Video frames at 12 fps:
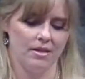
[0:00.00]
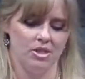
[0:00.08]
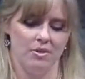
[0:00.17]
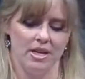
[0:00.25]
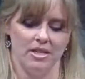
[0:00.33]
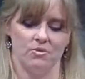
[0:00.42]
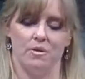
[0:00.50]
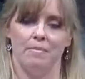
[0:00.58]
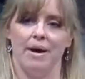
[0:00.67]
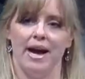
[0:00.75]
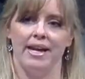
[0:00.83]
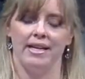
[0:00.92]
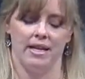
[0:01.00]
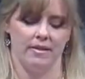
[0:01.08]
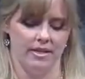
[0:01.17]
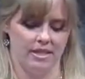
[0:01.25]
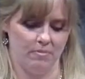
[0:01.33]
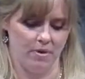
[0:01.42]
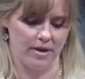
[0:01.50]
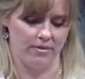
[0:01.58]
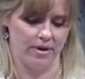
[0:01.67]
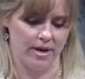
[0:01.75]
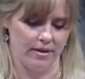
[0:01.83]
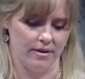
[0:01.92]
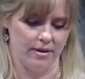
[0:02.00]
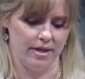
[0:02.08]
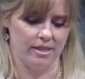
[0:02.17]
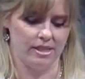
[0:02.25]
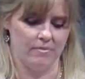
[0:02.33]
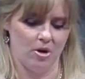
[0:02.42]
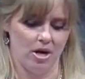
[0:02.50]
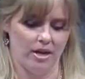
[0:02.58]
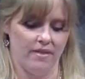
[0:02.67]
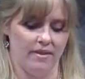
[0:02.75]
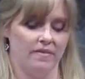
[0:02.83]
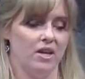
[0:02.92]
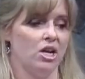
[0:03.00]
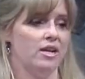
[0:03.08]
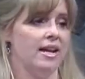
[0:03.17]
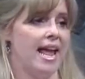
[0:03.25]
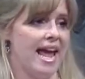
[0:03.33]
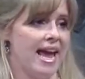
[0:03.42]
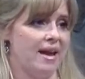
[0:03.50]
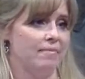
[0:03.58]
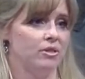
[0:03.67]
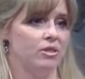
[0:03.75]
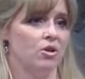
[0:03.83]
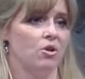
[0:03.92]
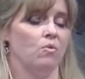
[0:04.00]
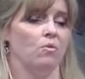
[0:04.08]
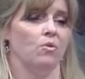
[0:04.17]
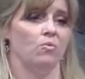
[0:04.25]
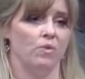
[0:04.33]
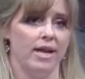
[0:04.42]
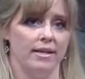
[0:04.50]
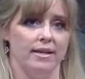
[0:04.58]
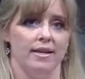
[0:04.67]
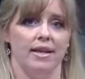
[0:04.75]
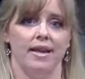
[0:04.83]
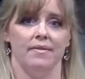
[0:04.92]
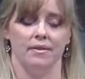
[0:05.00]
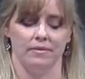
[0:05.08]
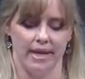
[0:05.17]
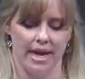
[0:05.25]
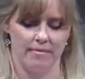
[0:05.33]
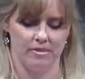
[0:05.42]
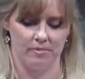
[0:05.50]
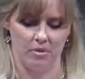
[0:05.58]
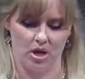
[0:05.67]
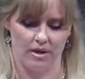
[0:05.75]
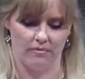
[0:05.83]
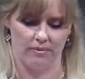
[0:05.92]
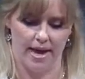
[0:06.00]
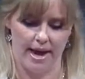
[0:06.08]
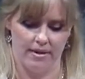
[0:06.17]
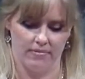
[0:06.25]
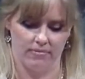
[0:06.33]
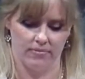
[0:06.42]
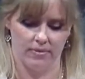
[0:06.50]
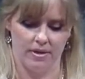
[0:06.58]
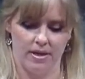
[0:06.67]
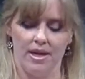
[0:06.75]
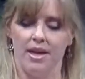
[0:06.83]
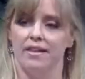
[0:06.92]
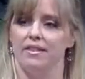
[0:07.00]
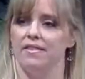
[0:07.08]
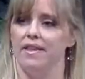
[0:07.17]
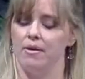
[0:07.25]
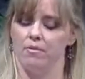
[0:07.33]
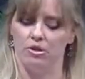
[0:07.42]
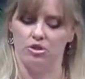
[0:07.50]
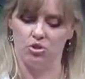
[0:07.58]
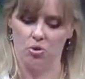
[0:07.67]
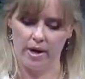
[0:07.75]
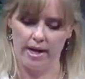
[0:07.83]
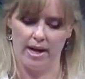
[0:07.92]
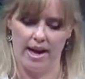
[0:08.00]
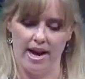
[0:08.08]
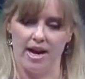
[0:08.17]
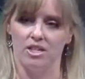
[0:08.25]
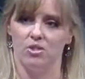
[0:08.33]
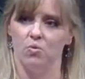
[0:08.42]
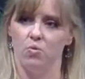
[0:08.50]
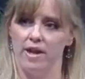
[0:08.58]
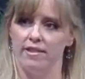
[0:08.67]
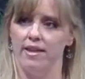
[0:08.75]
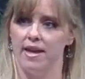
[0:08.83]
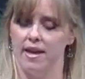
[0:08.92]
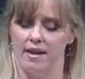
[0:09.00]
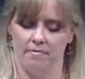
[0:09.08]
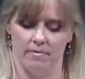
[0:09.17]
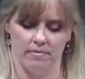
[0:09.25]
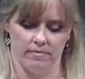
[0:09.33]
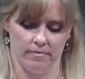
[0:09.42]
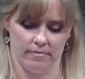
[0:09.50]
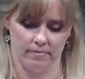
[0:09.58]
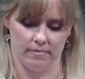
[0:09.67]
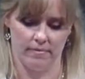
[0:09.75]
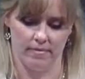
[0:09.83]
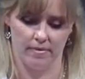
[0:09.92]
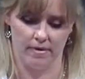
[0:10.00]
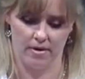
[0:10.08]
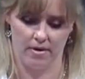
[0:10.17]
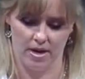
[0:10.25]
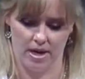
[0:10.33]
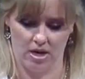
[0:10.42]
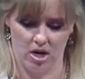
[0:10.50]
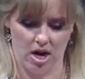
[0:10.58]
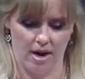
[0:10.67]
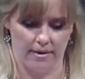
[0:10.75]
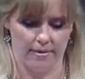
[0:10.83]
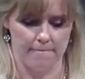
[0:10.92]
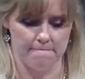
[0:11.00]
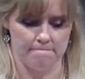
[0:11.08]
So he's reminding these brethren in Smyrna that their names were written in the Lamb's book of life, that they were joint heirs with him in God.